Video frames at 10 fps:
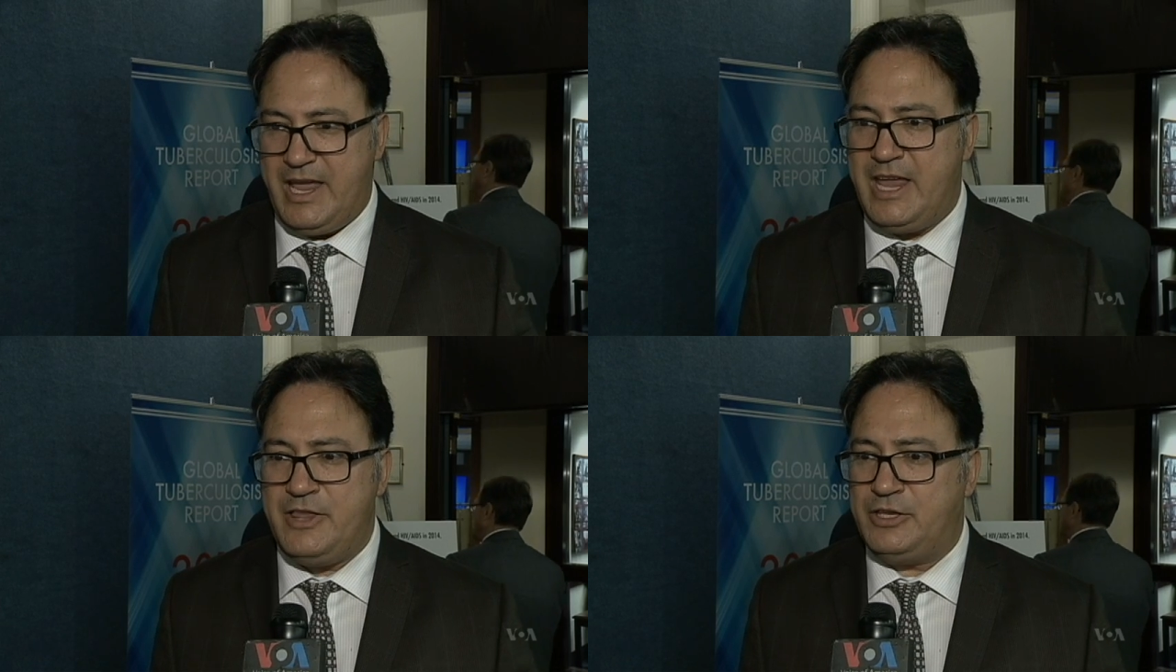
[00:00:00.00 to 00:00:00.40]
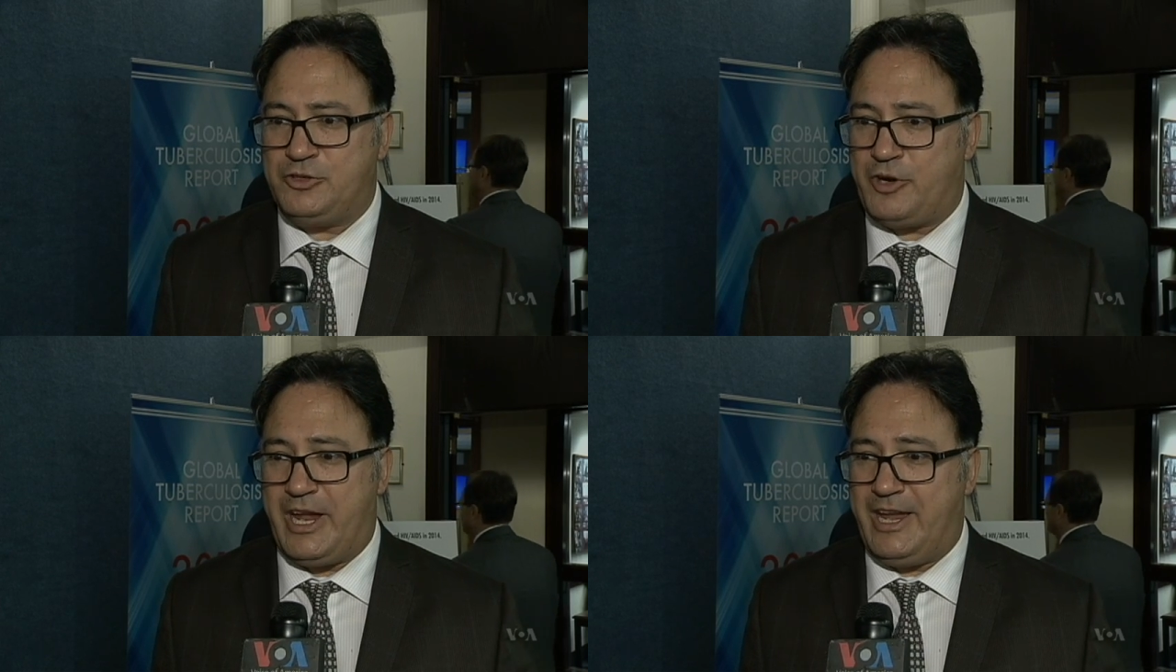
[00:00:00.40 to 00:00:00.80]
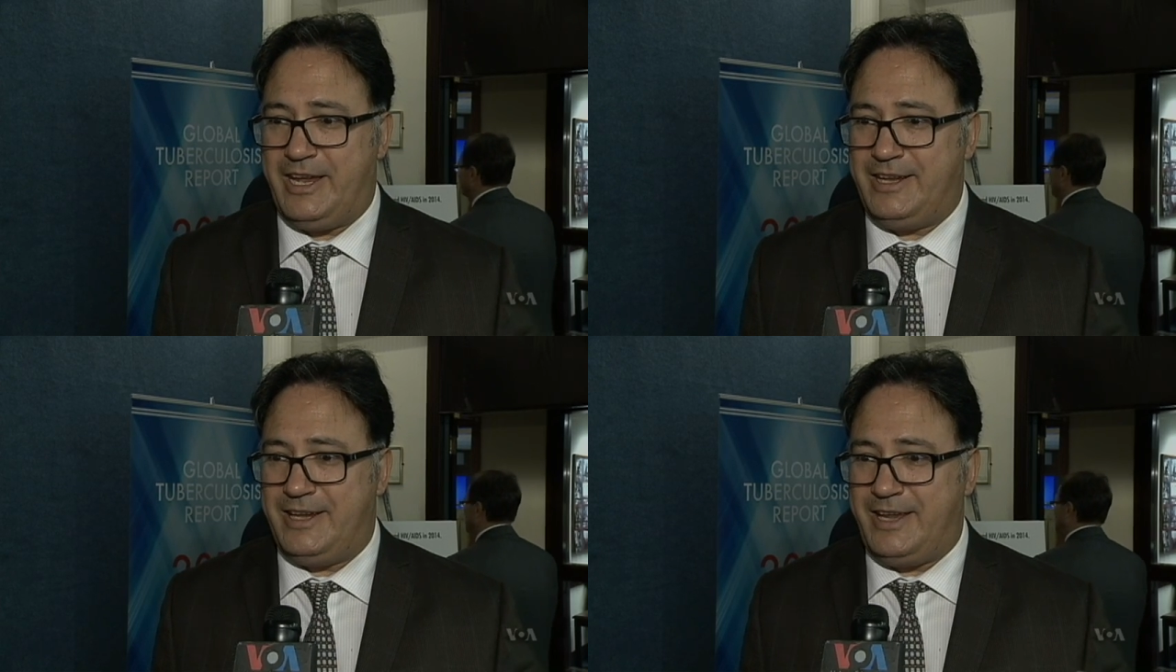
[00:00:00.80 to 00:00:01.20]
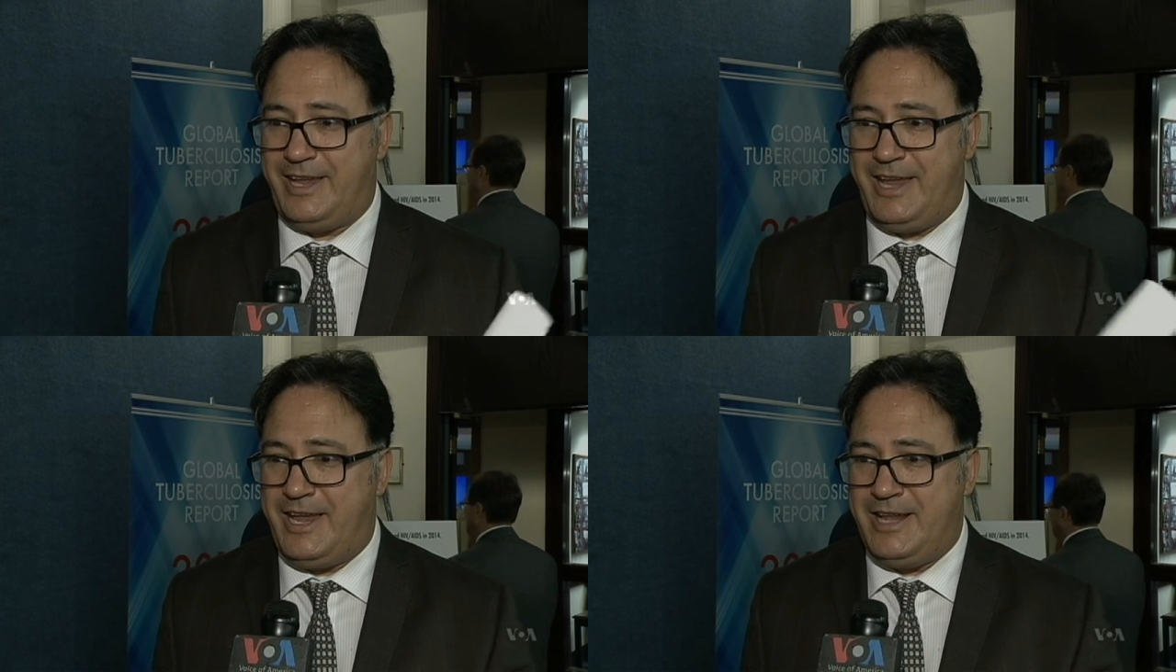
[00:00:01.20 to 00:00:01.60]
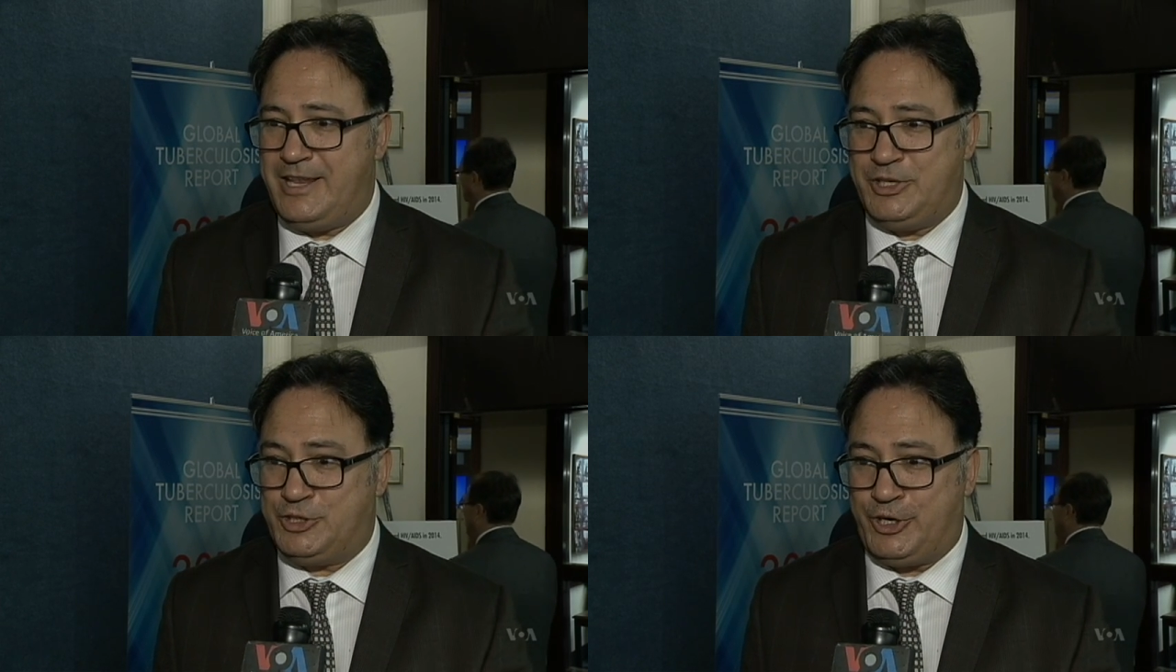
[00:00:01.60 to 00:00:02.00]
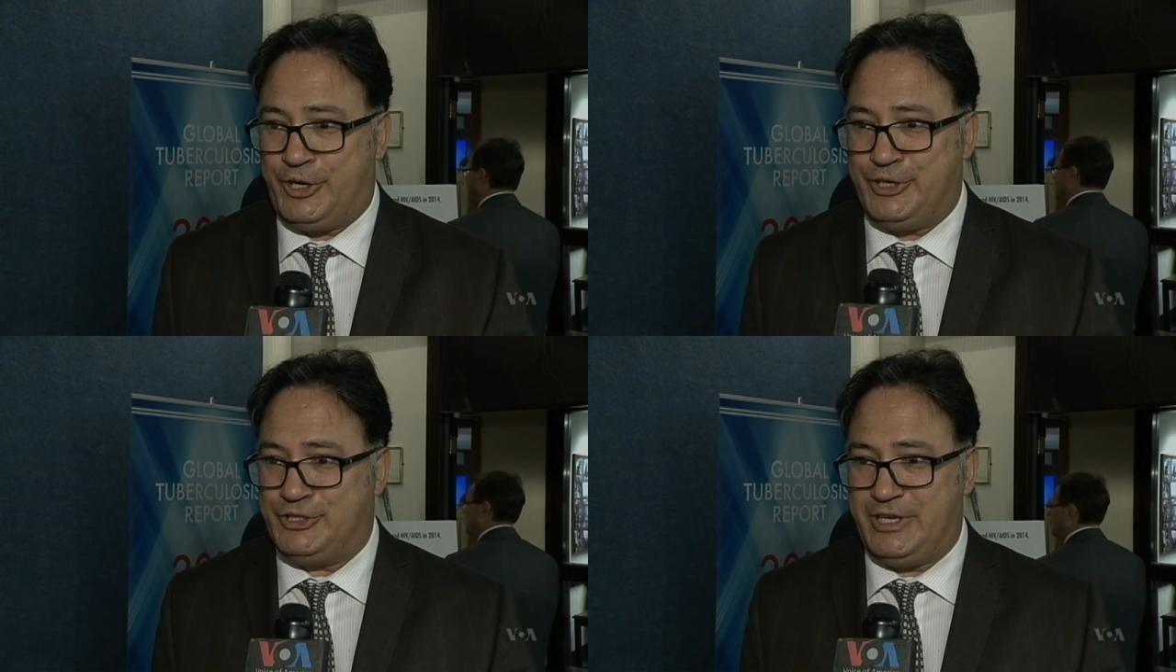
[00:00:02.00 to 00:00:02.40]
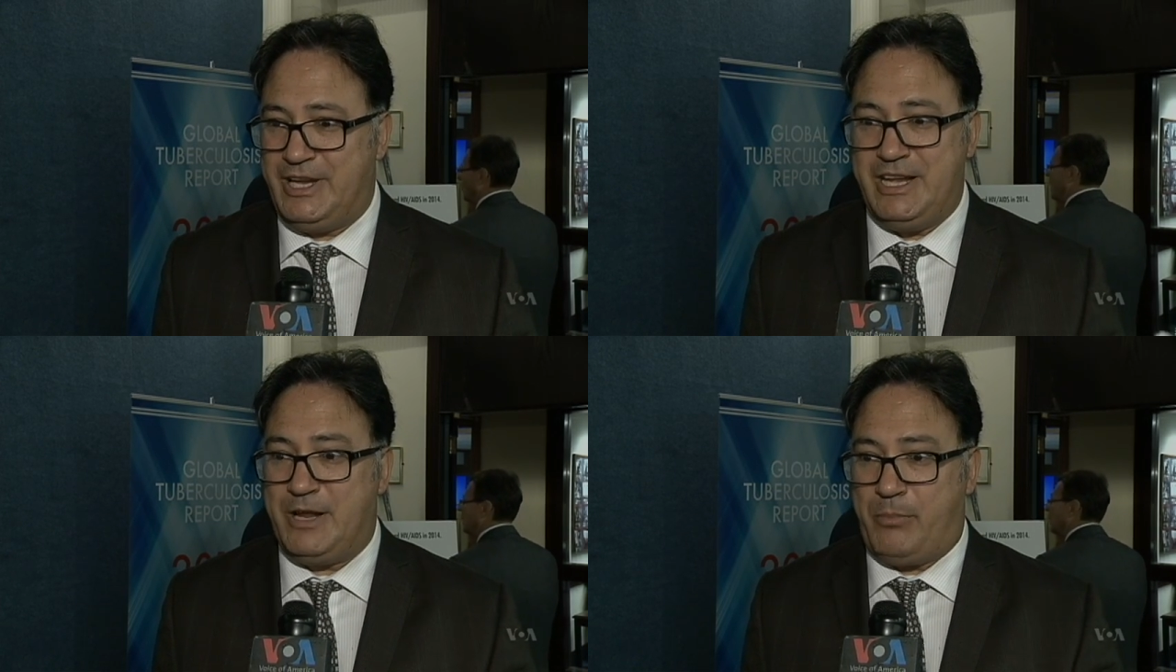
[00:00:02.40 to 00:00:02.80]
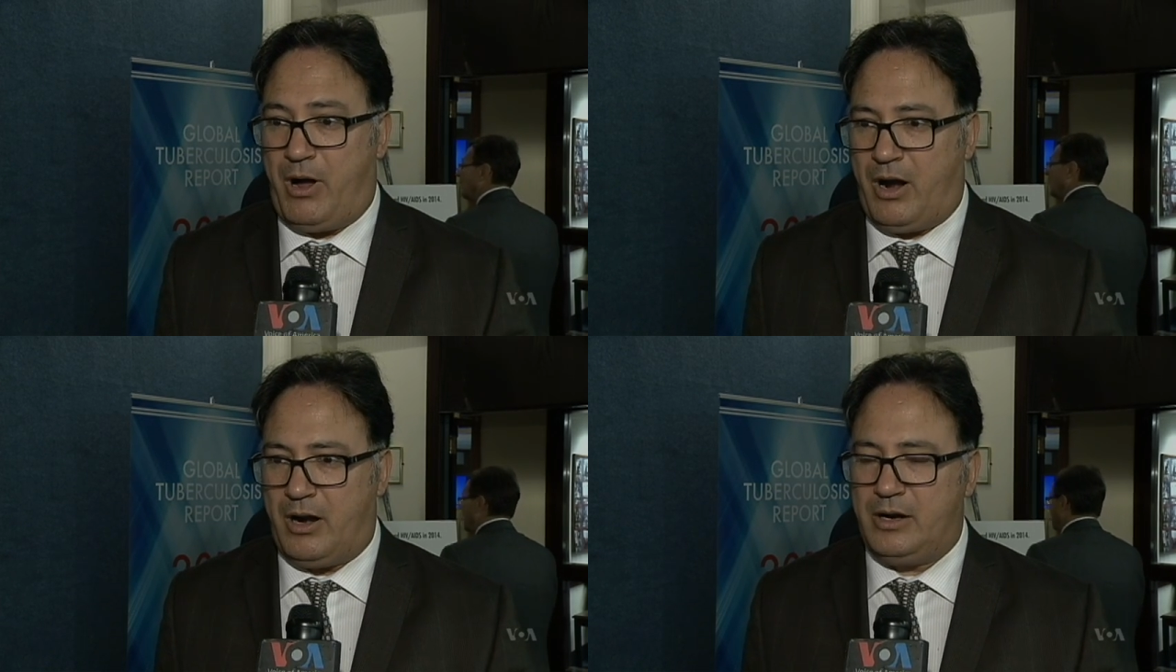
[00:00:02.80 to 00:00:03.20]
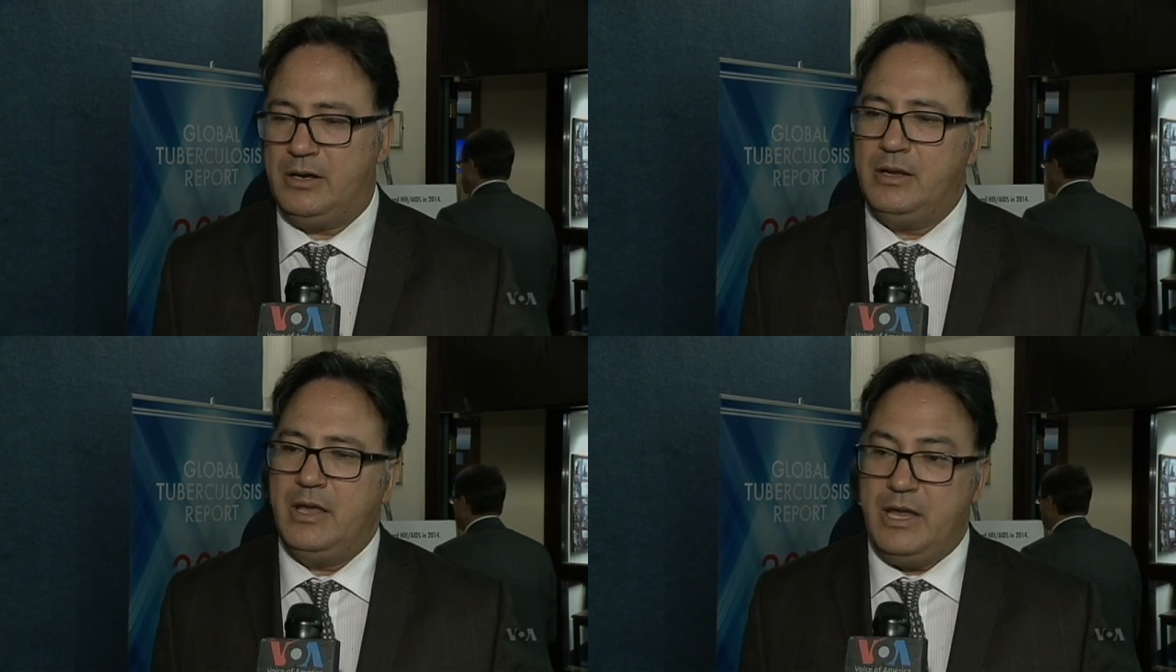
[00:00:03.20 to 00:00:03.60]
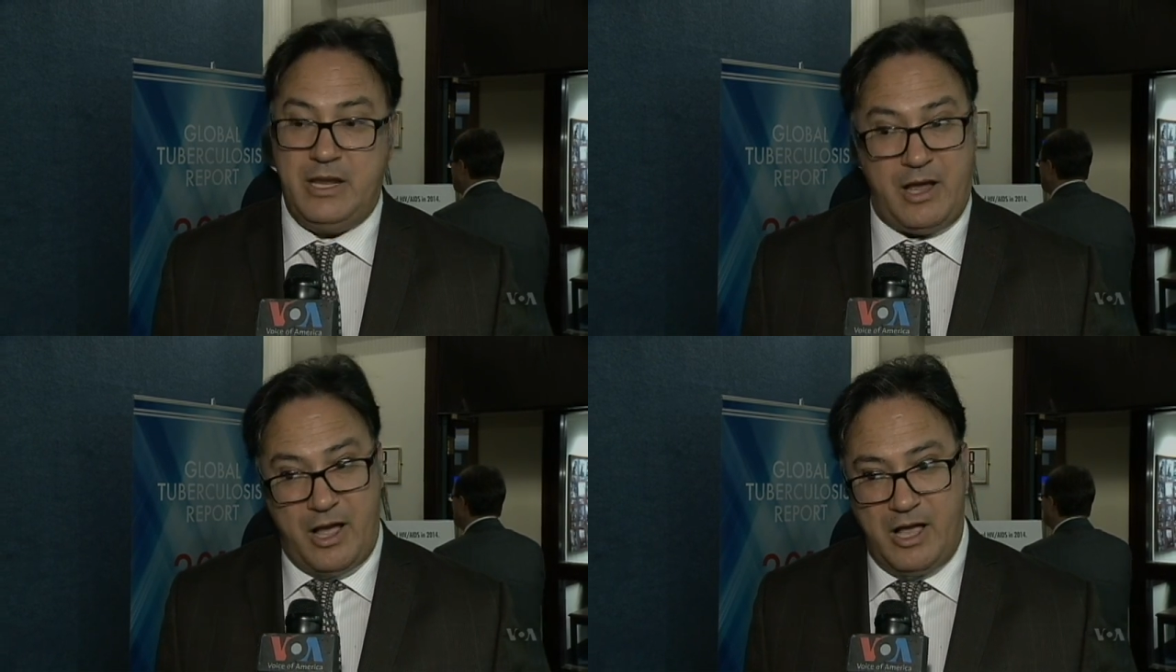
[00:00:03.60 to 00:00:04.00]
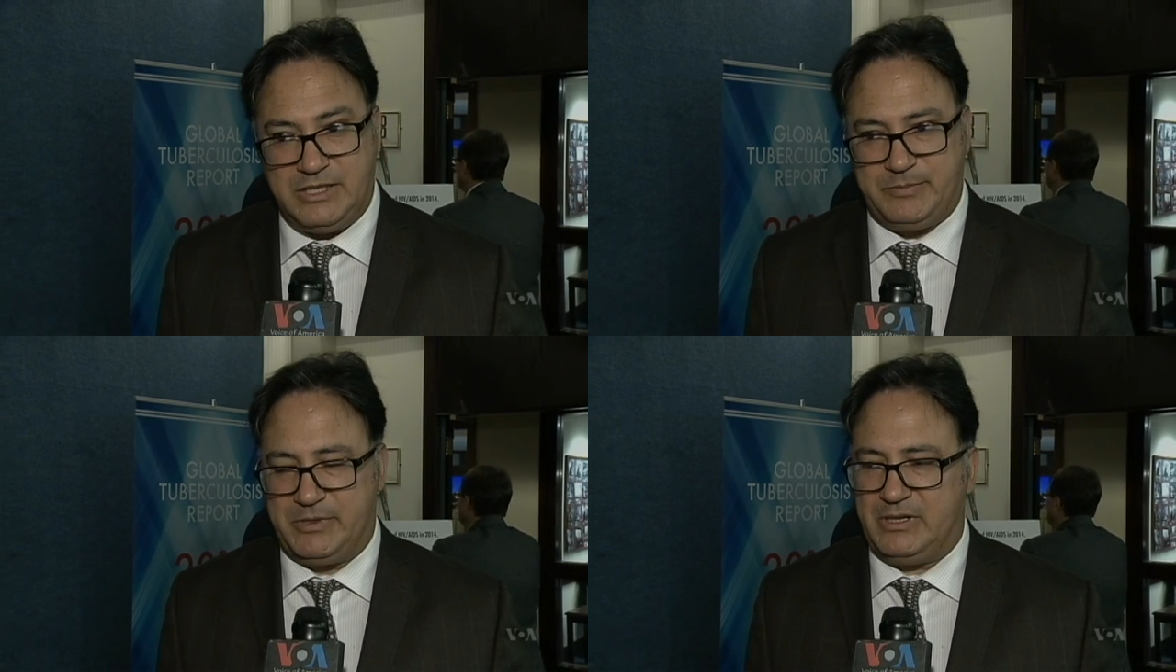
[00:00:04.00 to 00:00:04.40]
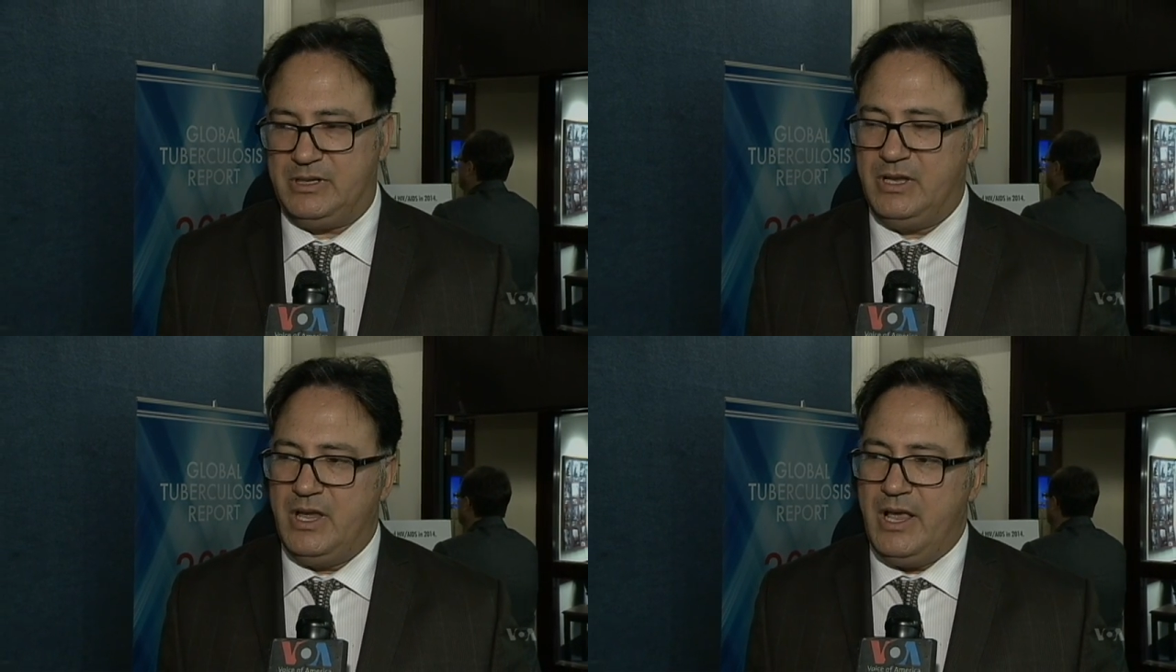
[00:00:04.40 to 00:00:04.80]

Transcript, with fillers: in the train, in the church, in a bar, in a hospital.